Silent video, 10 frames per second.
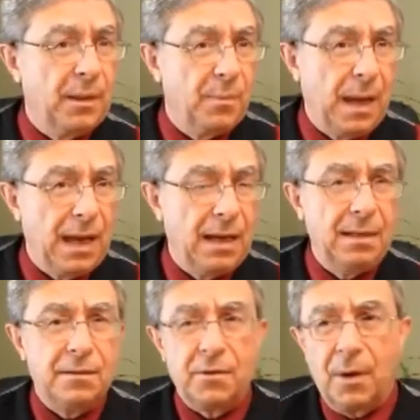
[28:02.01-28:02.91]
the
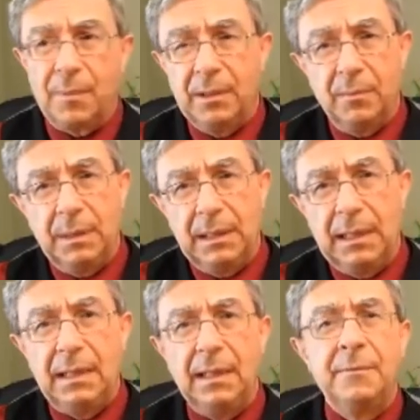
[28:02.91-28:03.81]
pain, stopping the
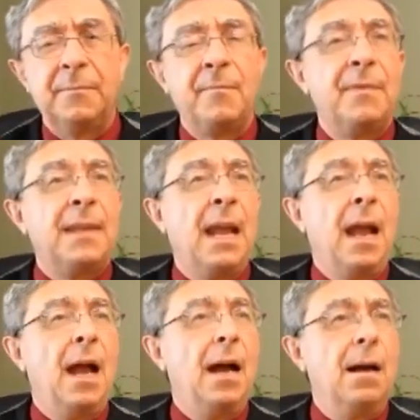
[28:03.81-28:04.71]
bleeding,
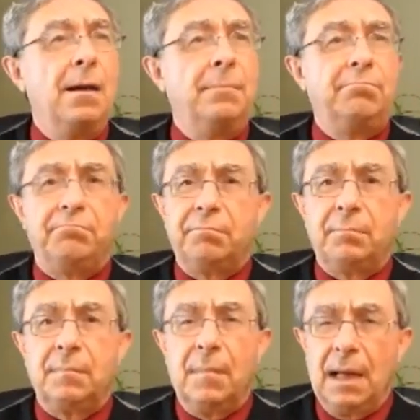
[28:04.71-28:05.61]
um,
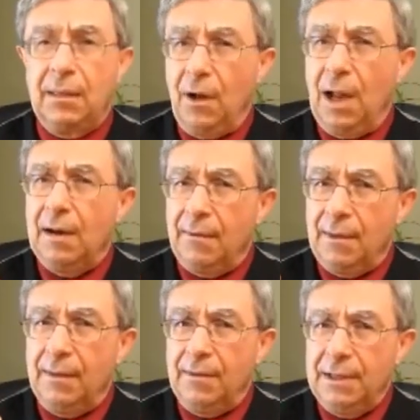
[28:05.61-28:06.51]
I thought,
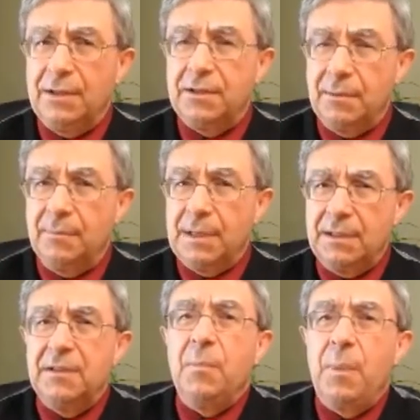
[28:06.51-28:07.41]
this is, a, this
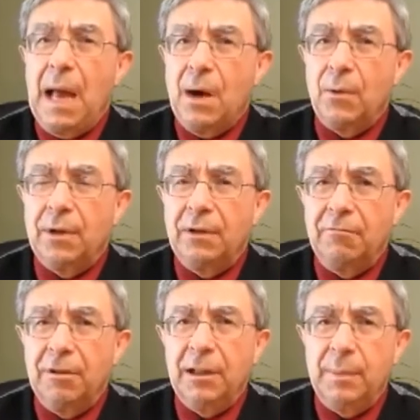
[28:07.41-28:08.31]
is a power that can
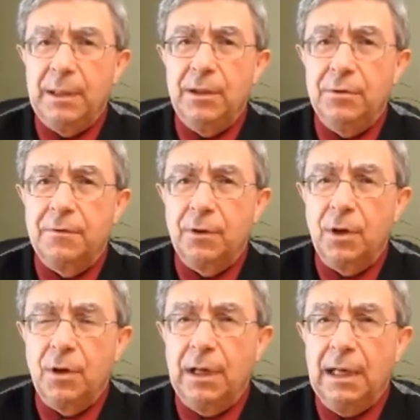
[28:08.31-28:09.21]
really be used for
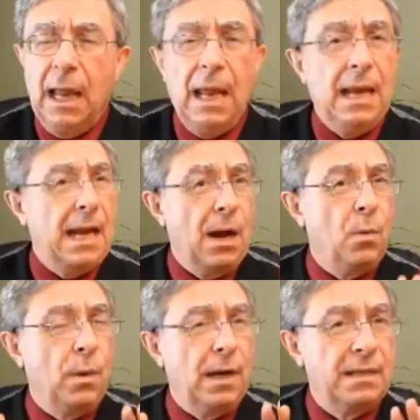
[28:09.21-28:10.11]
good.
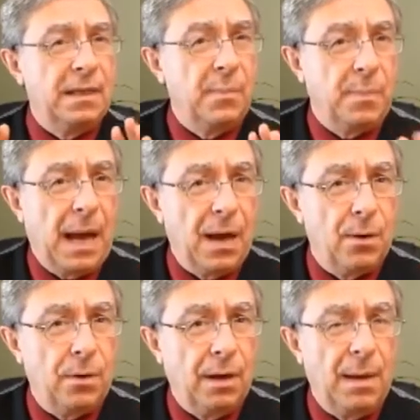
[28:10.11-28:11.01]
Now, when I say
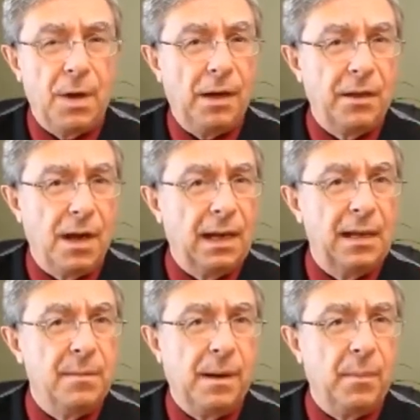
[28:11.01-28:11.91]
power, I'm not
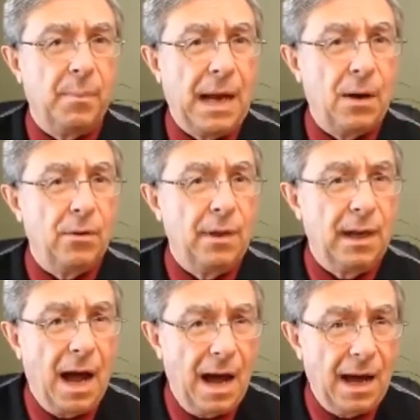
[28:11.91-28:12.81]
talking about a power
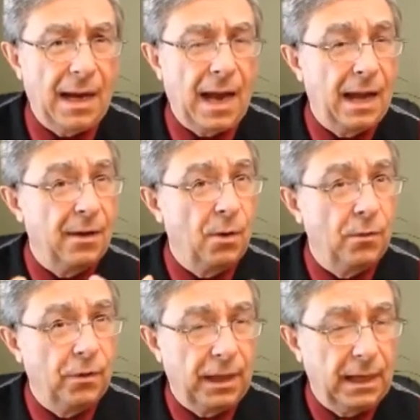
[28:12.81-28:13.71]
that I had
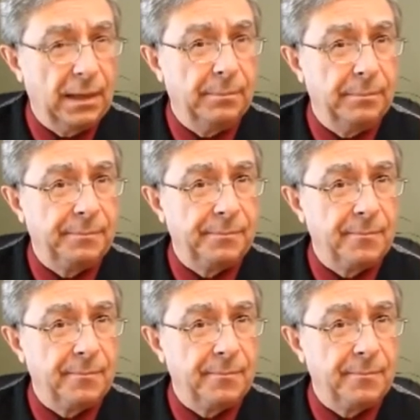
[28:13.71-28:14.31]
over him,